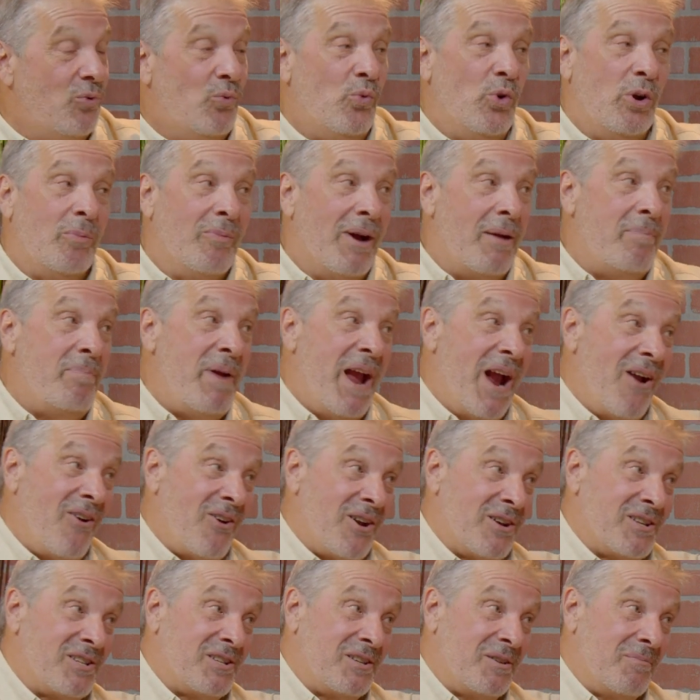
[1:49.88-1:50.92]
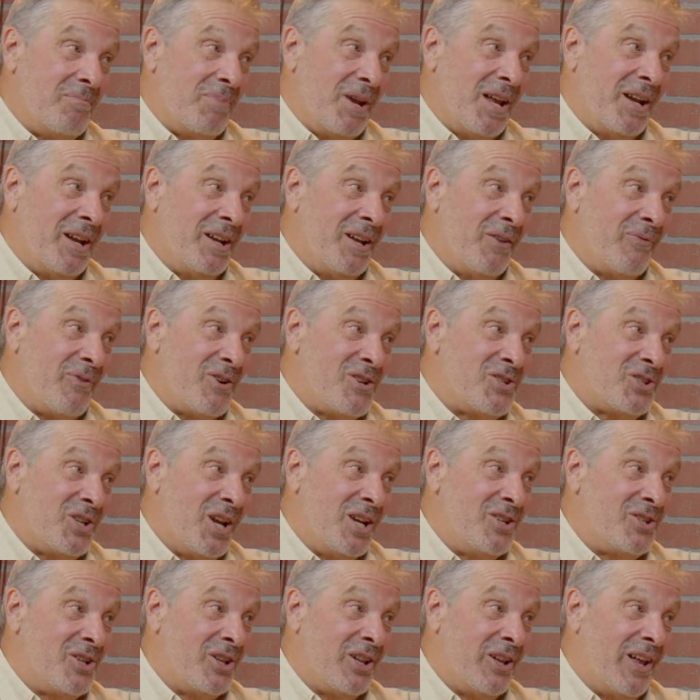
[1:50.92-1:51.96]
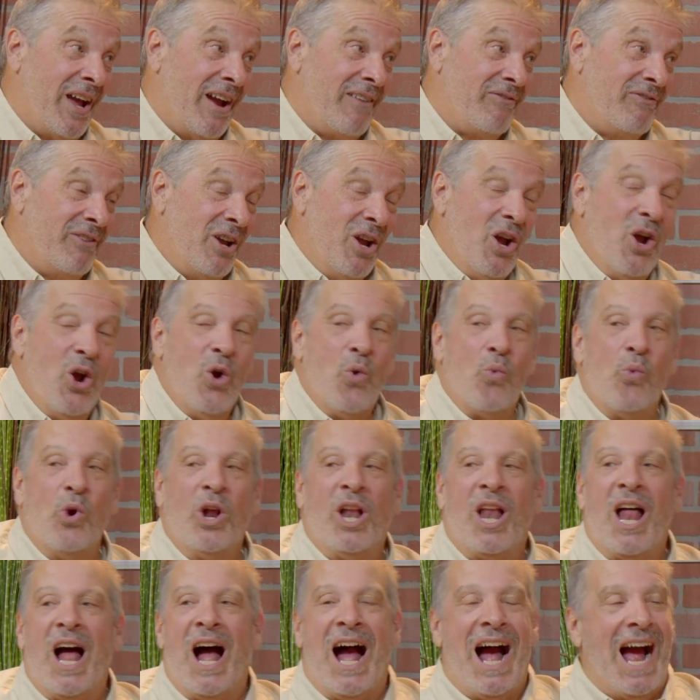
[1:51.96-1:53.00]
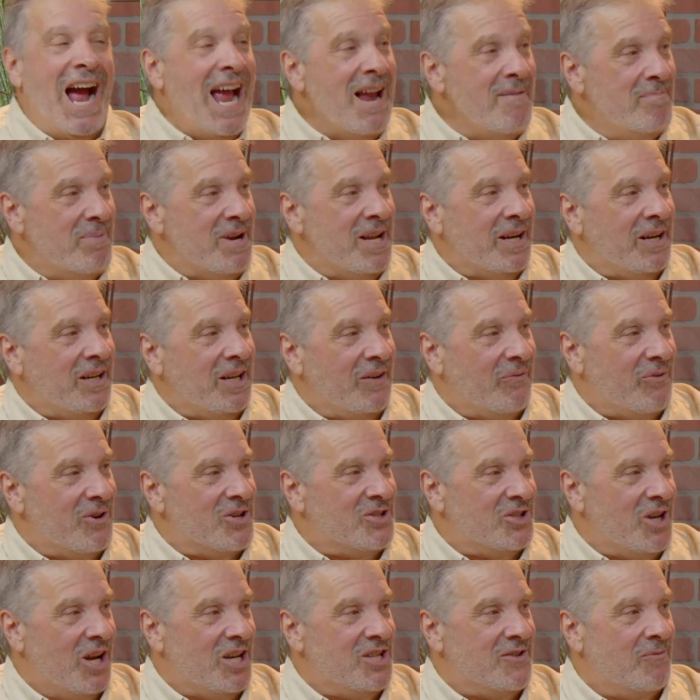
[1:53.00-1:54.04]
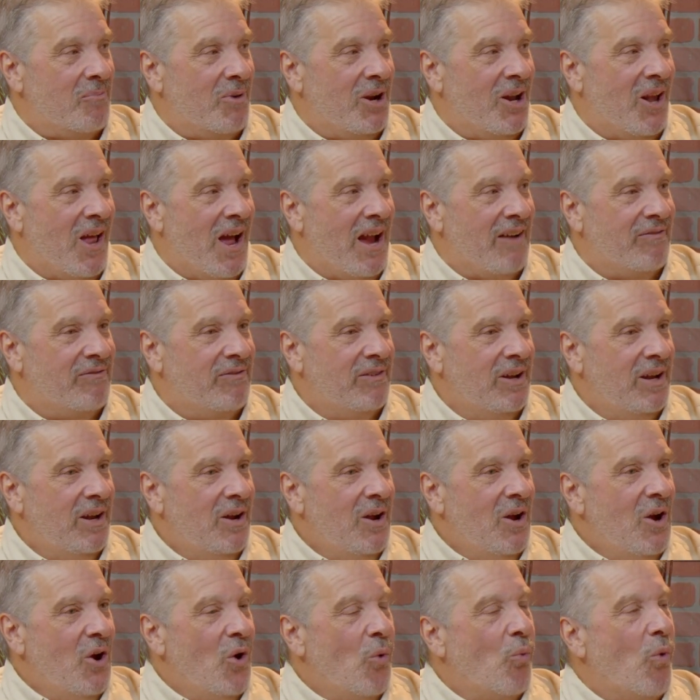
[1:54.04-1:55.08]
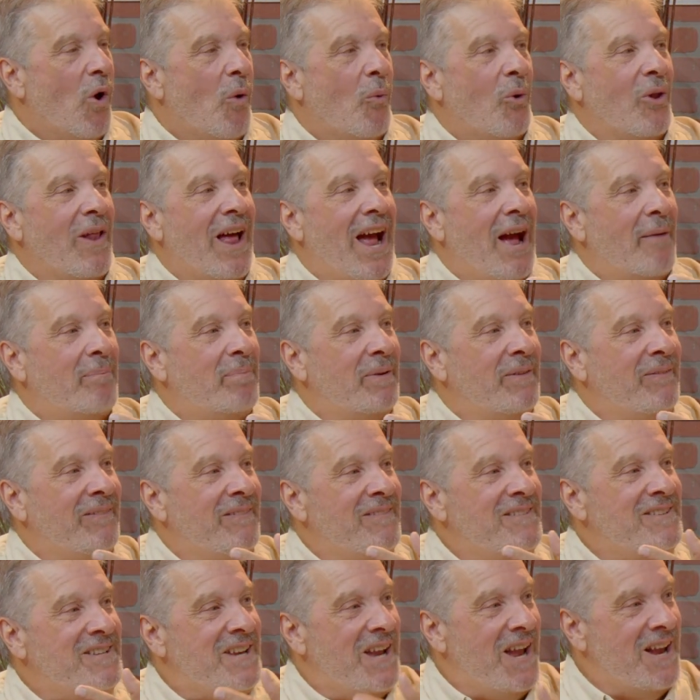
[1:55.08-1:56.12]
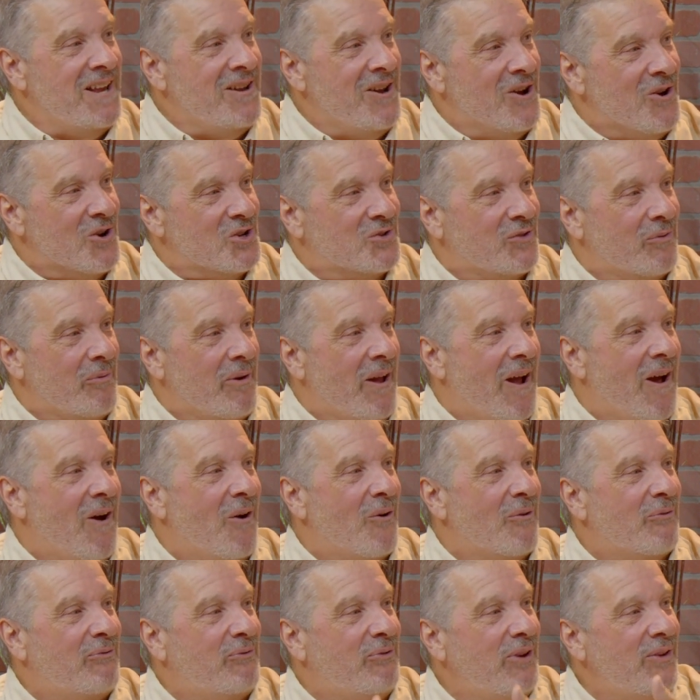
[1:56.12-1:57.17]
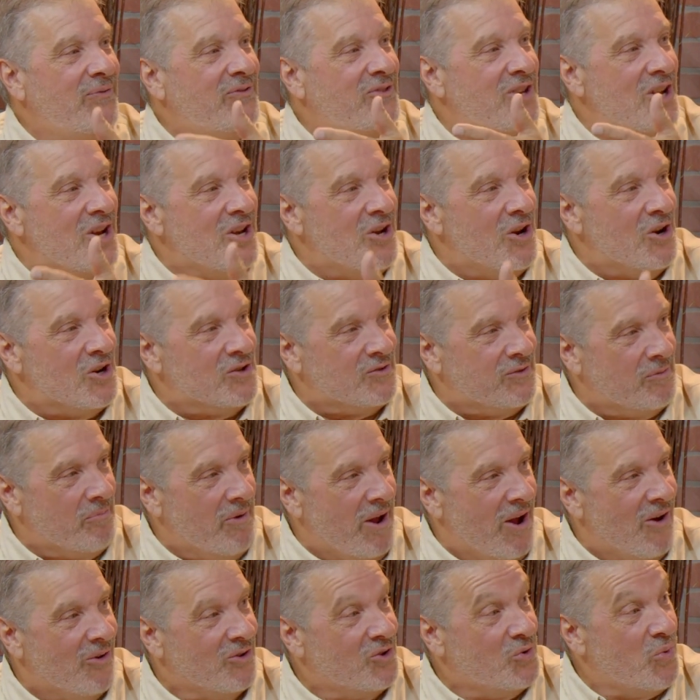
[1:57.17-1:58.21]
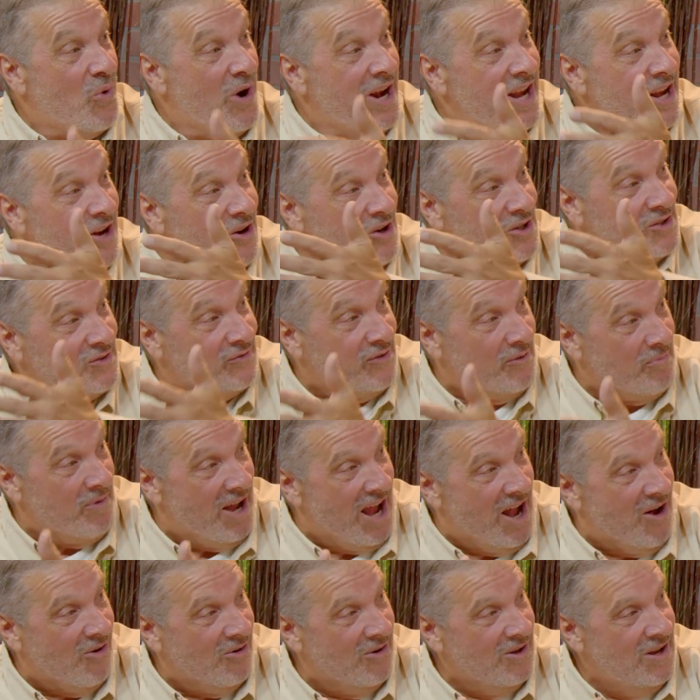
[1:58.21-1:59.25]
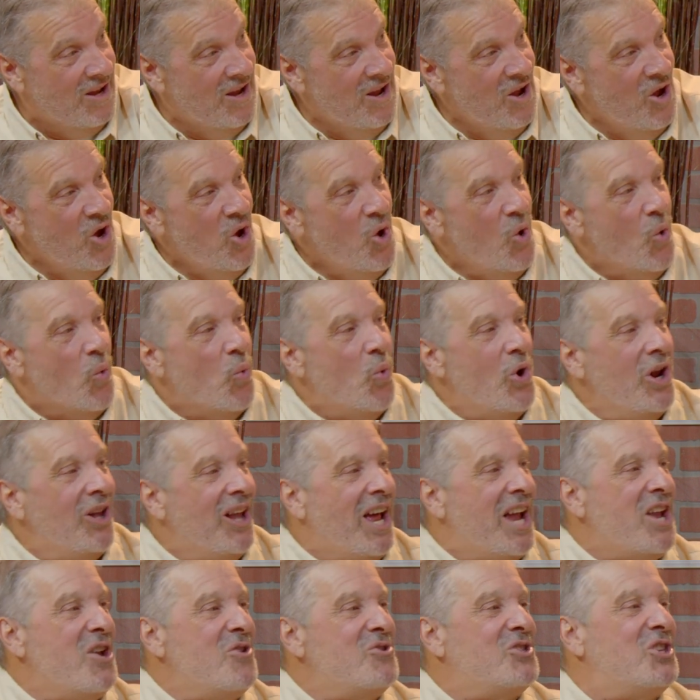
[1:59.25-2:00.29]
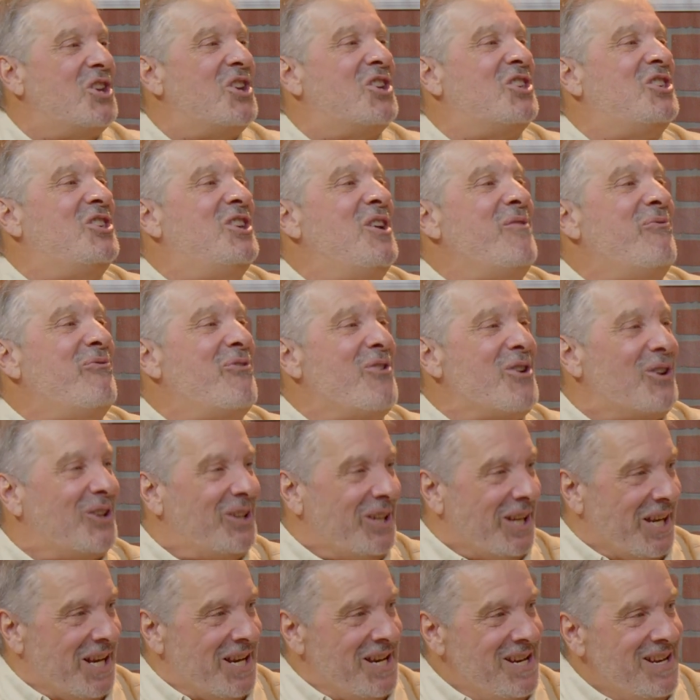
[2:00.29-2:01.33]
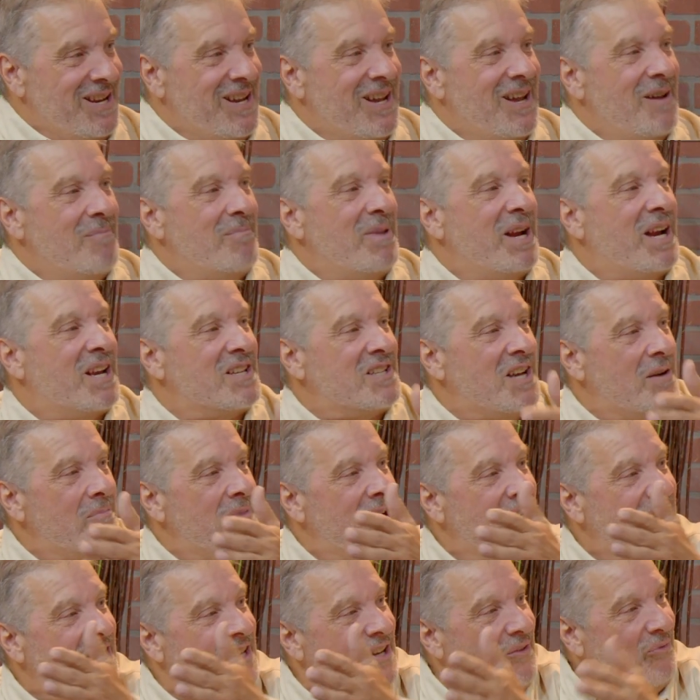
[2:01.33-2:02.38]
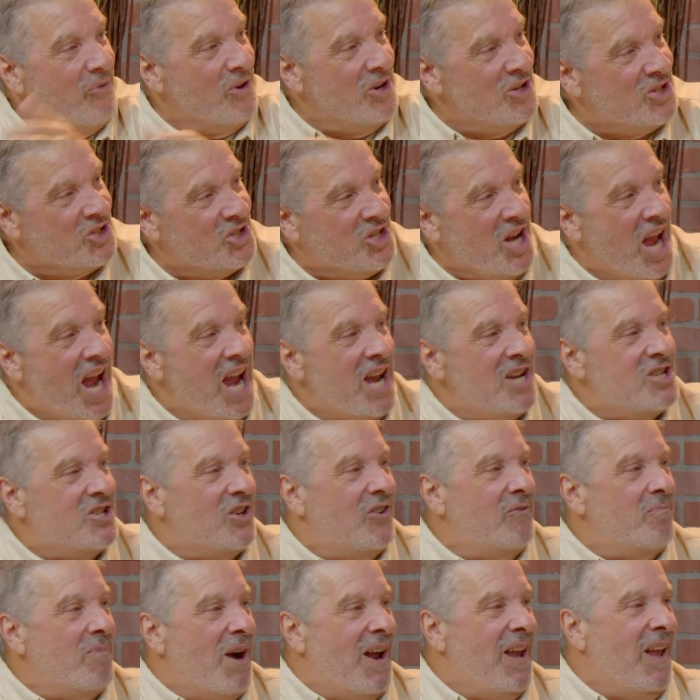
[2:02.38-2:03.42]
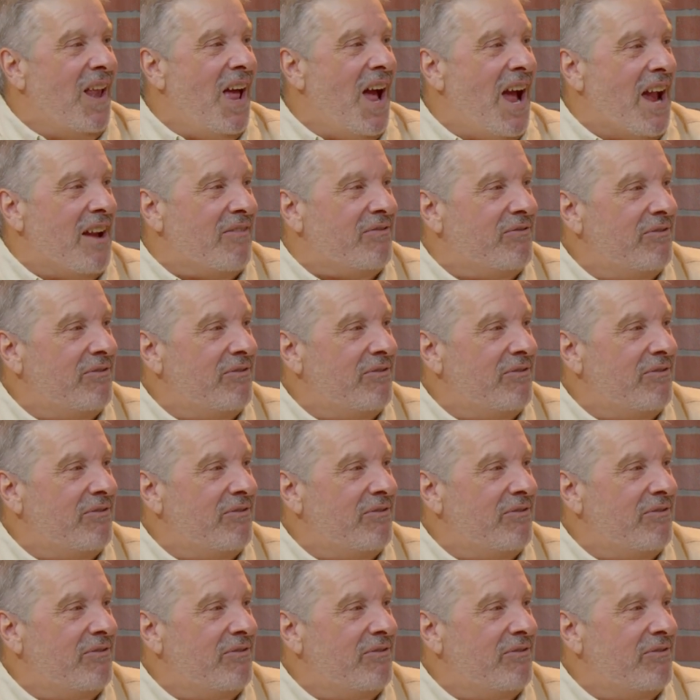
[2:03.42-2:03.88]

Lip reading: Will my parents be in a different stage of the life? Will I be in a different stage of my life? What will happen 10 years from now, 15 years from now, 20 years from now? Will I use it differently because I'm in a different stage of my life?